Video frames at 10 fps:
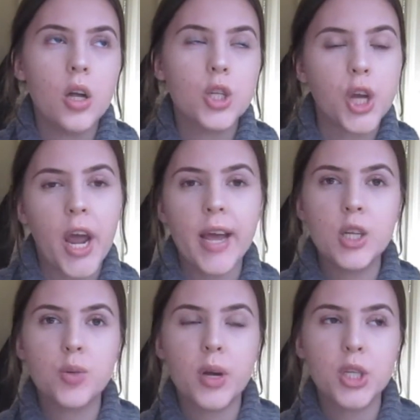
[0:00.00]

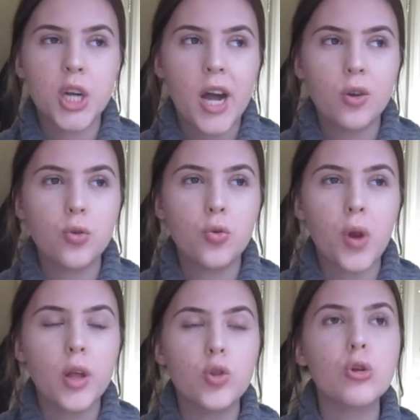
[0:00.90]
change my channel.
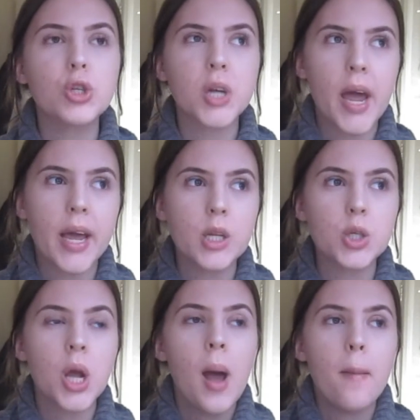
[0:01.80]
Like, not
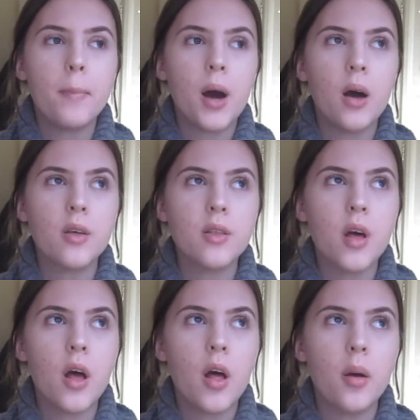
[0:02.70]
change, but
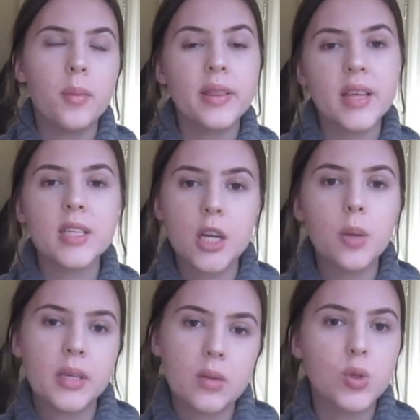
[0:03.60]
I mean, there's going to
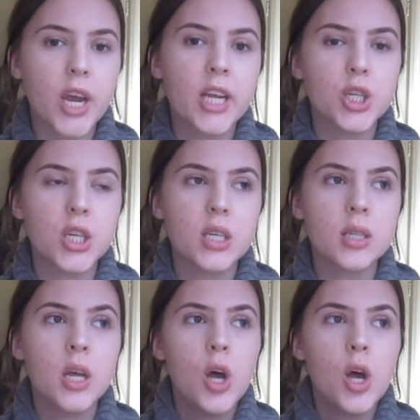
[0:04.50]
be some changes.